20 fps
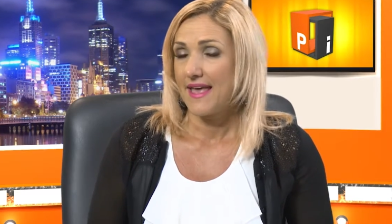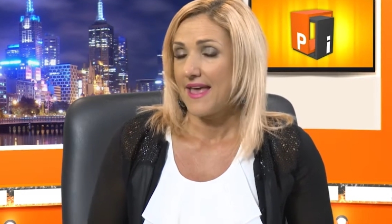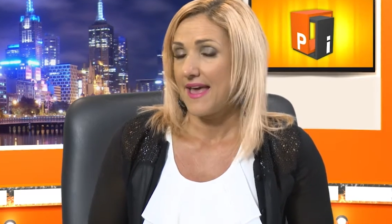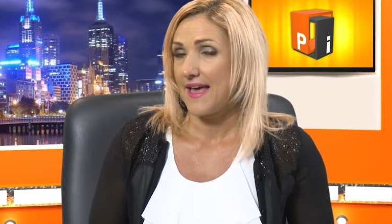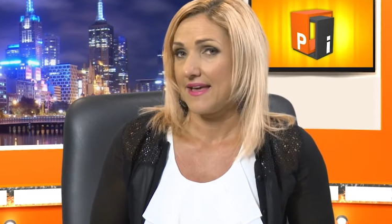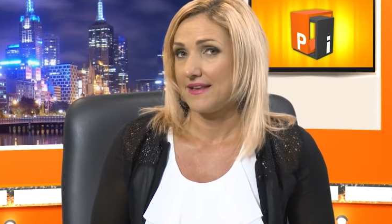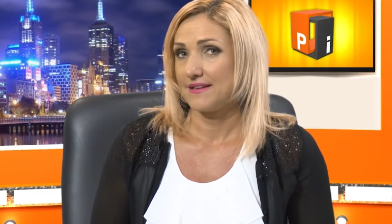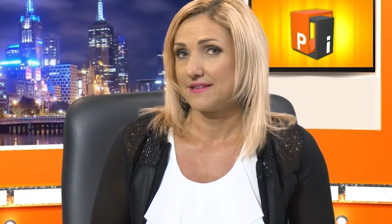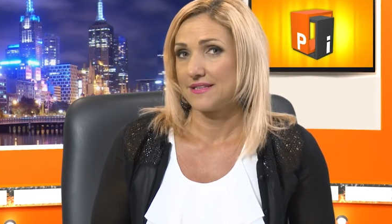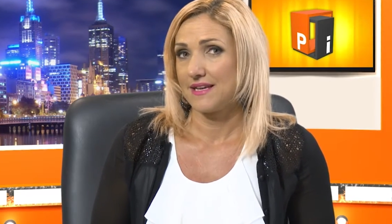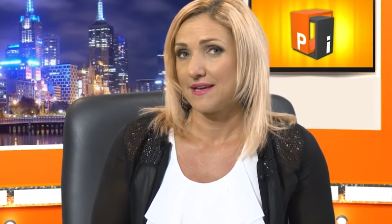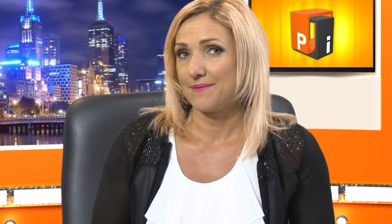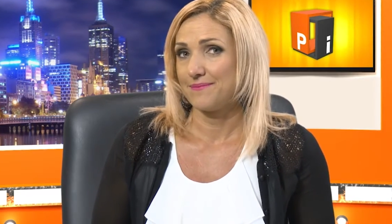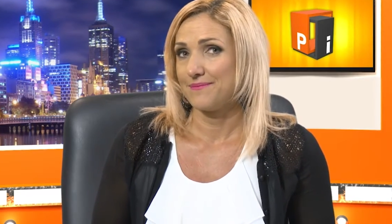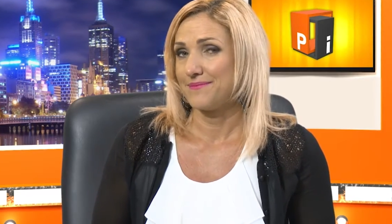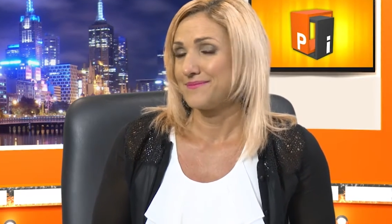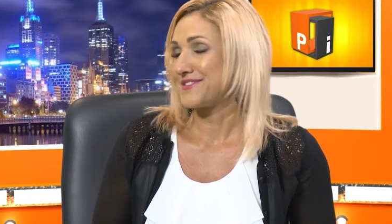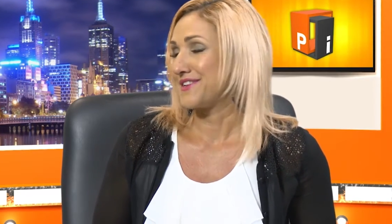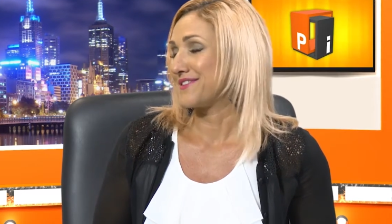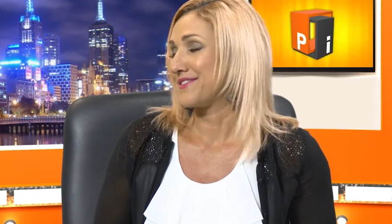And
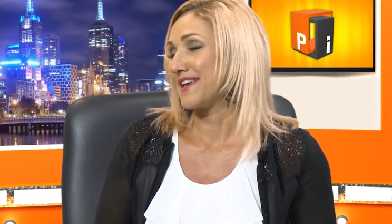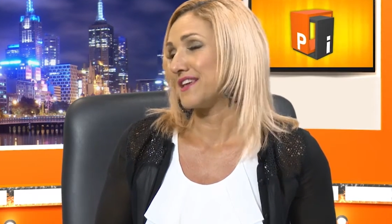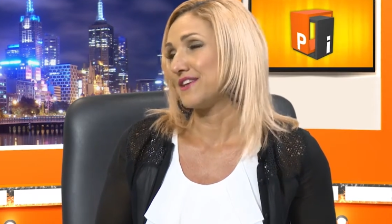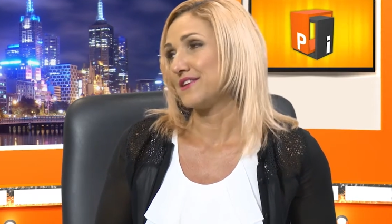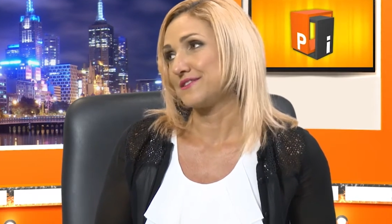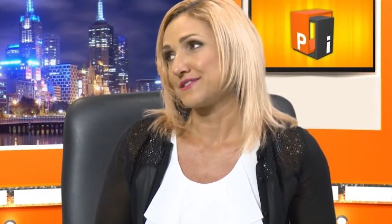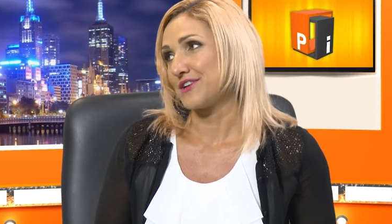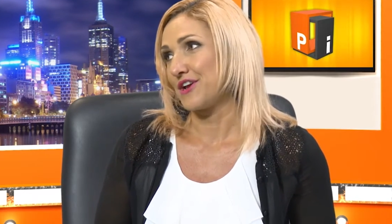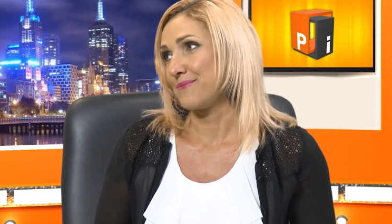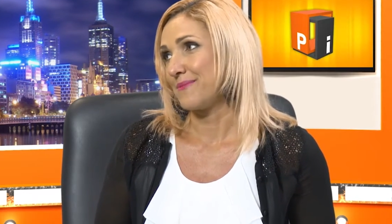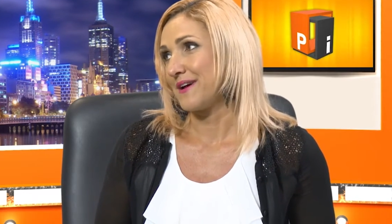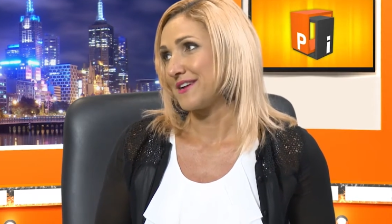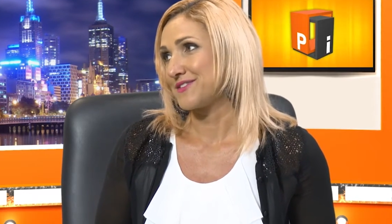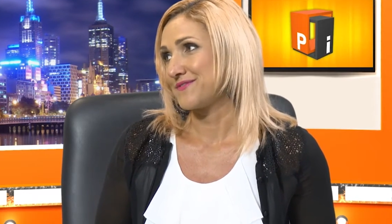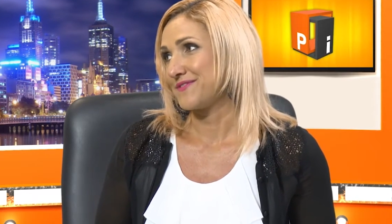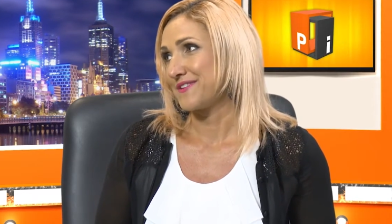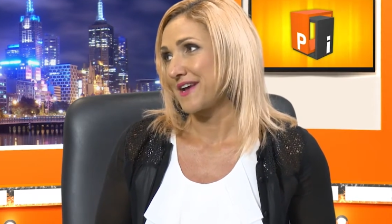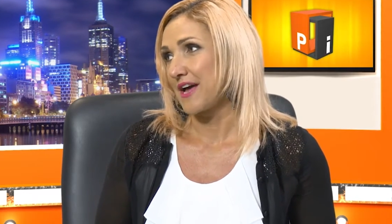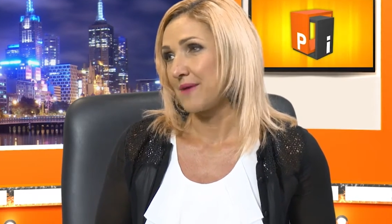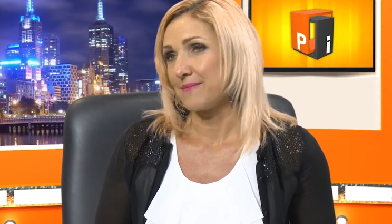so thank you so much
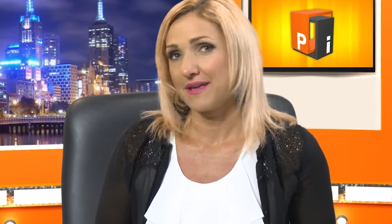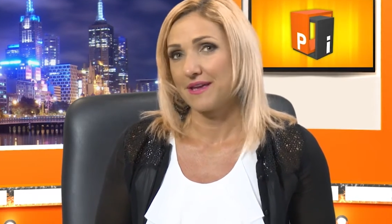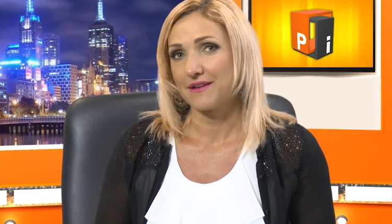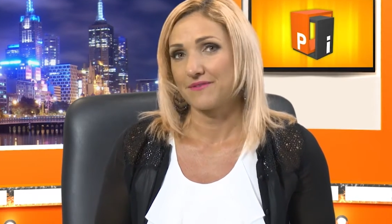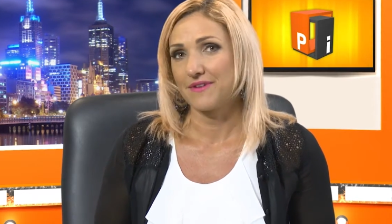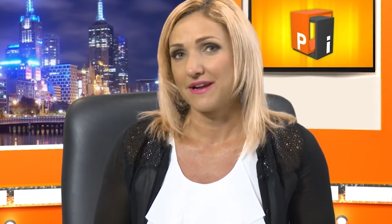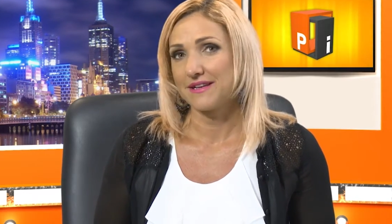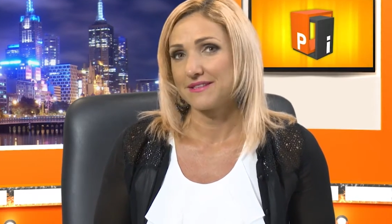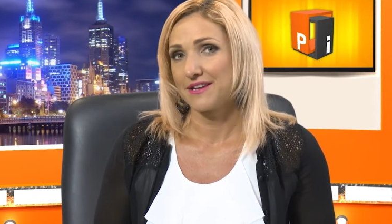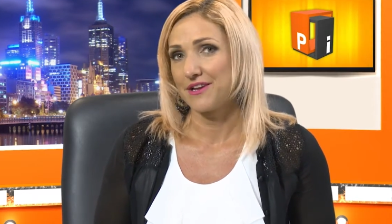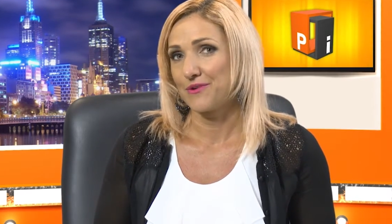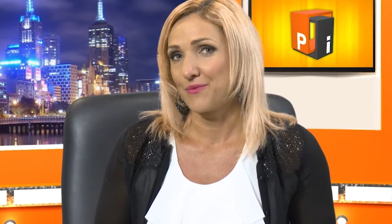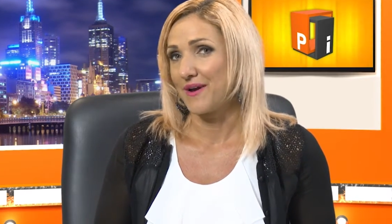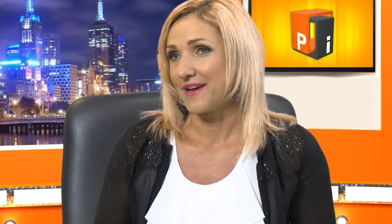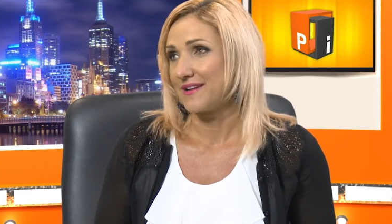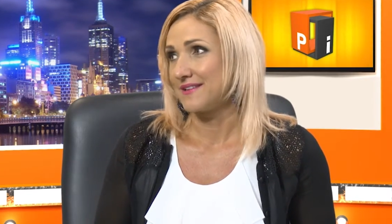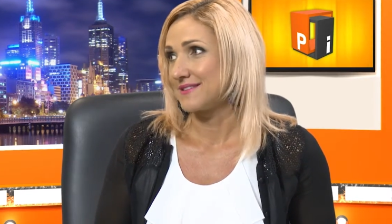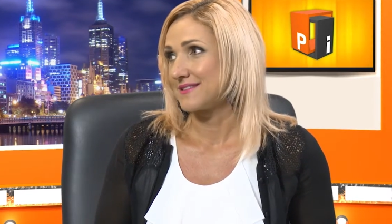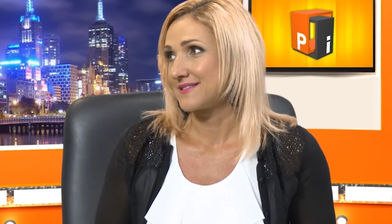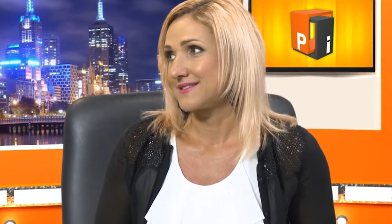for coming and raising
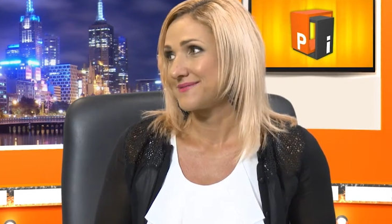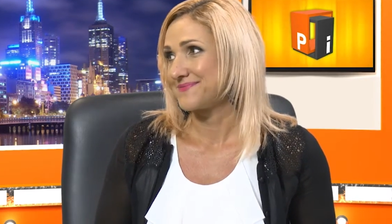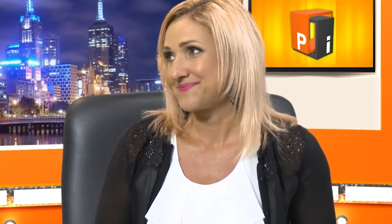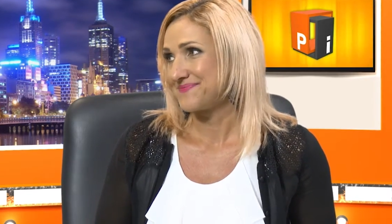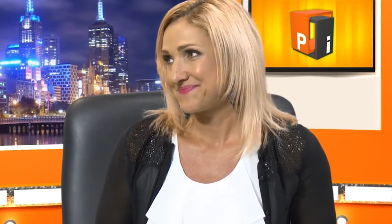awareness.